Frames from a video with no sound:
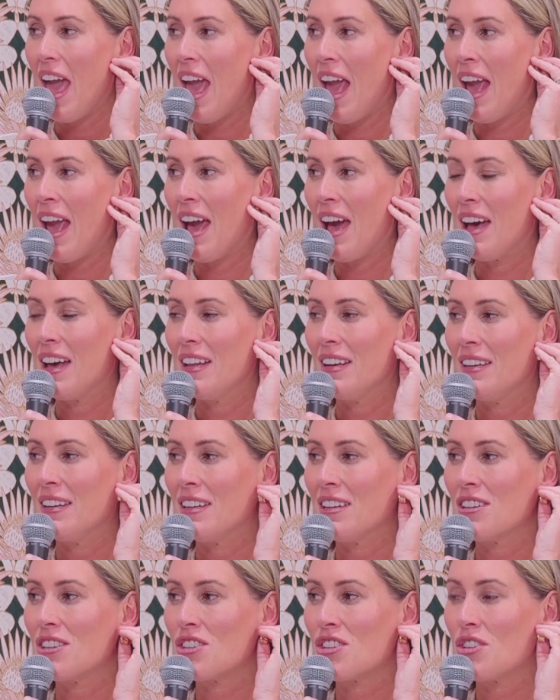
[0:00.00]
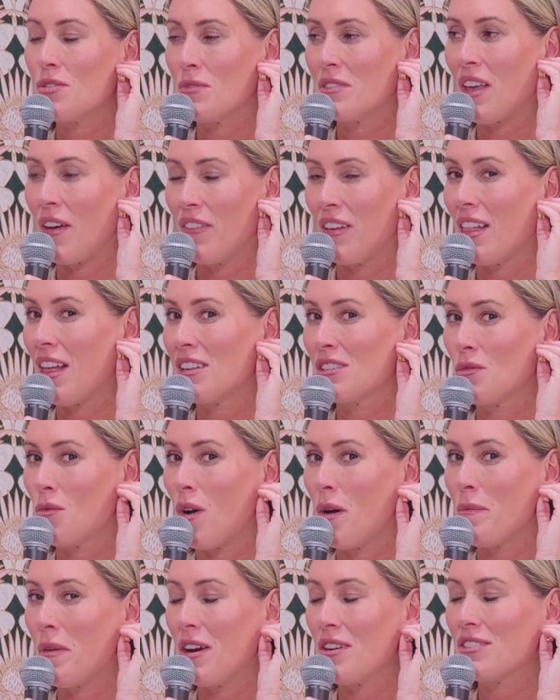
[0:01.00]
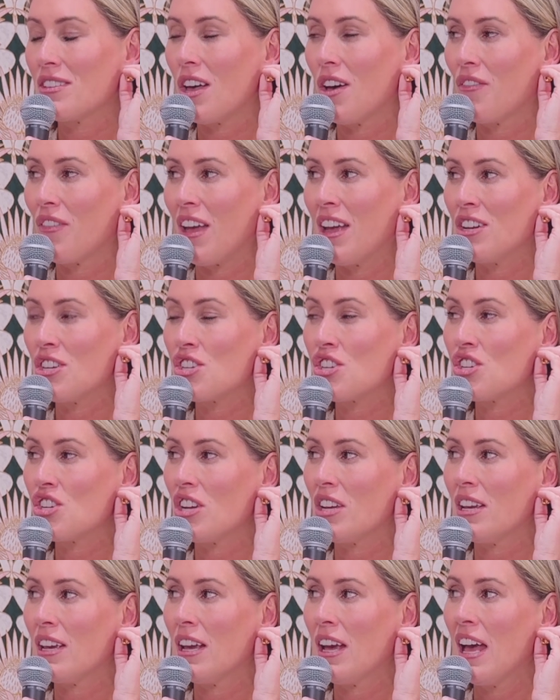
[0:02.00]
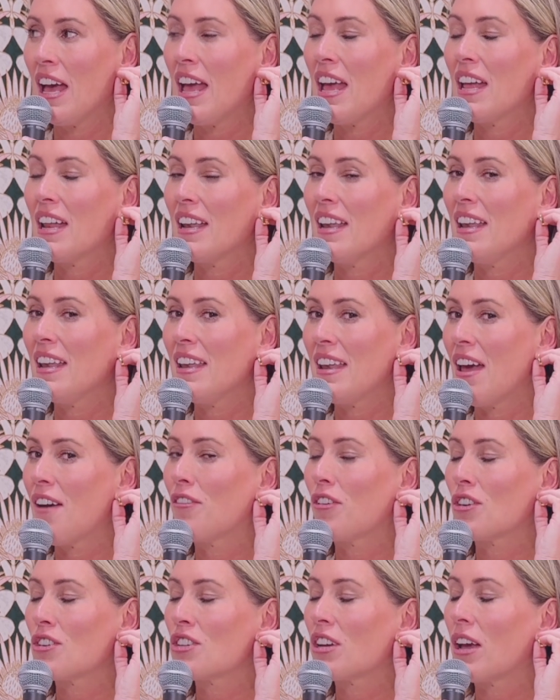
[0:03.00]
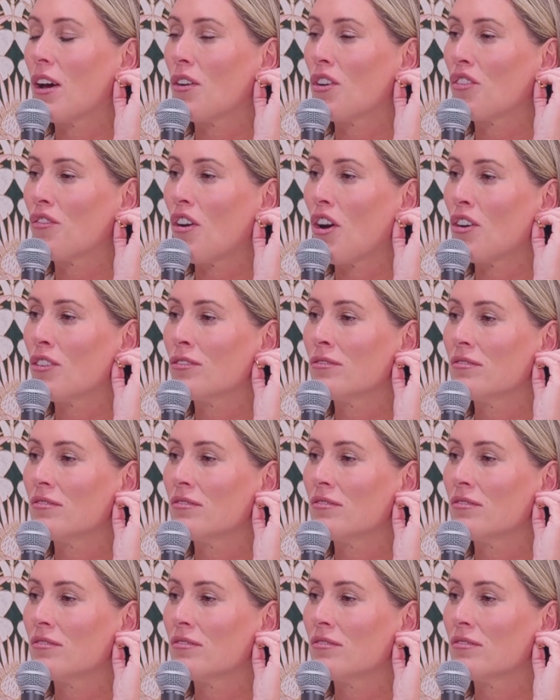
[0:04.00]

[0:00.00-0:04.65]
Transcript: and she was having a glass of wine by herself and she never took out her phone.